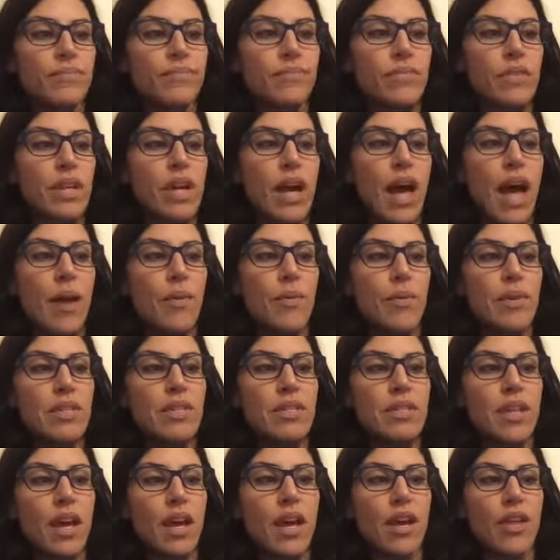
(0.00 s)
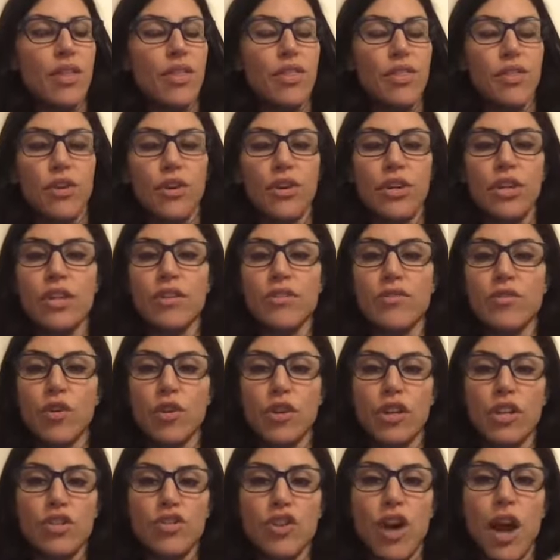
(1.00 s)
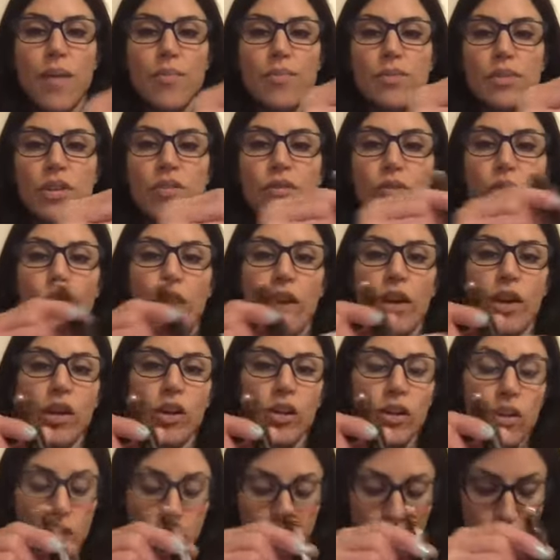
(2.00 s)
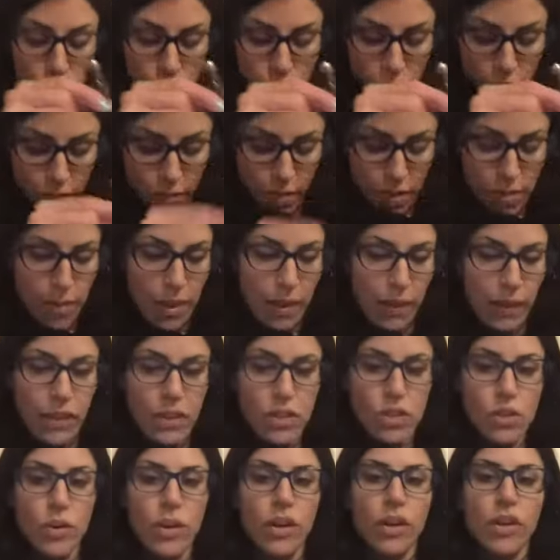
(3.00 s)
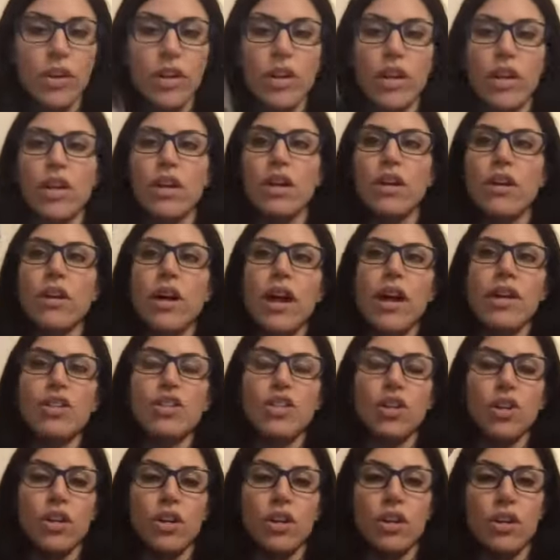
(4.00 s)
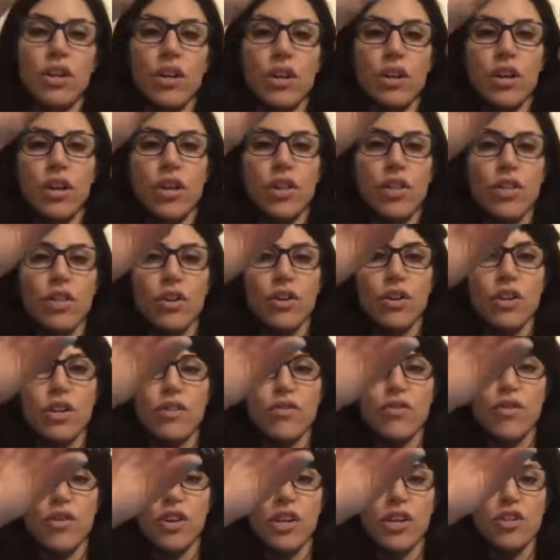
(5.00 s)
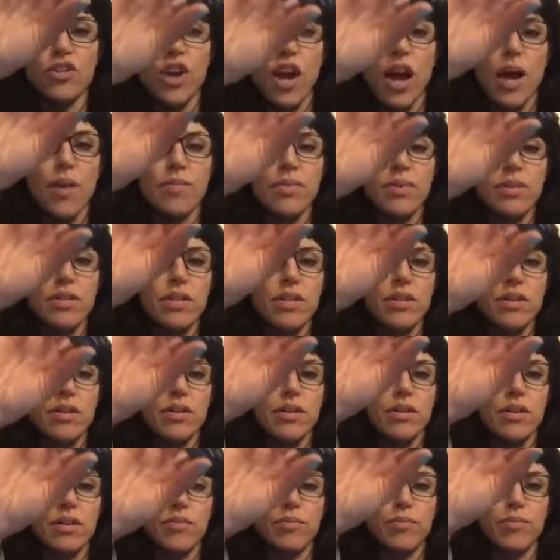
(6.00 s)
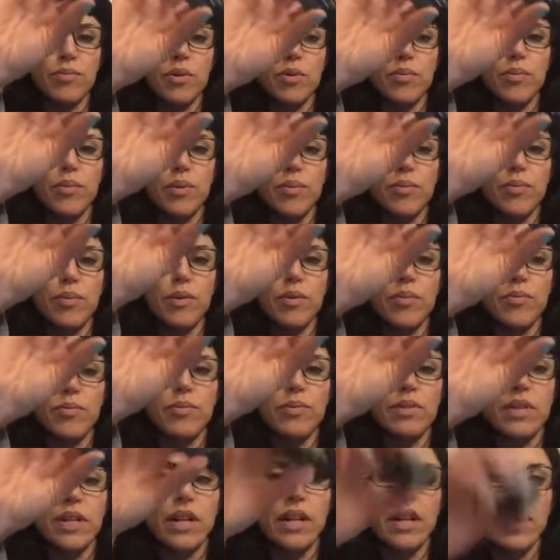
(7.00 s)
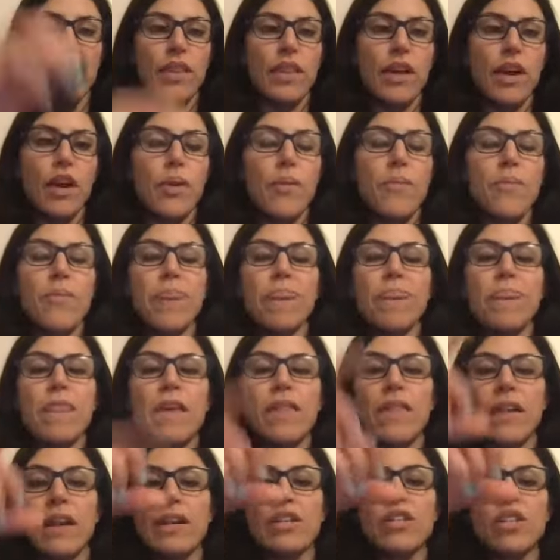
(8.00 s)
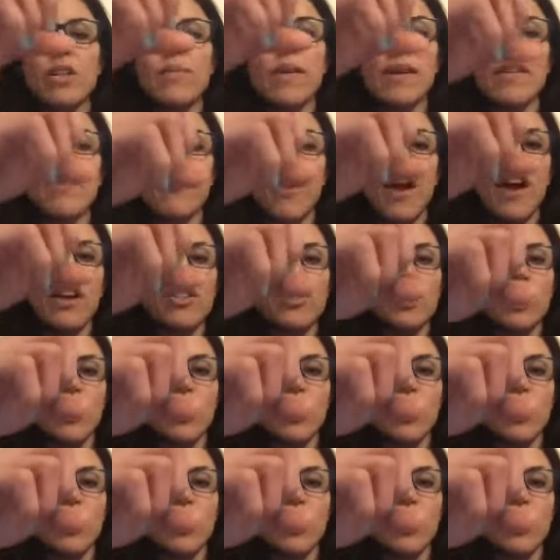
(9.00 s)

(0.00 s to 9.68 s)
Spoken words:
I would say, 30 to 40 drops of oil. So I have my Balance oil here. I took 30 to 40 drops, boop, boop, boop, did it in there. Then I took my fractionated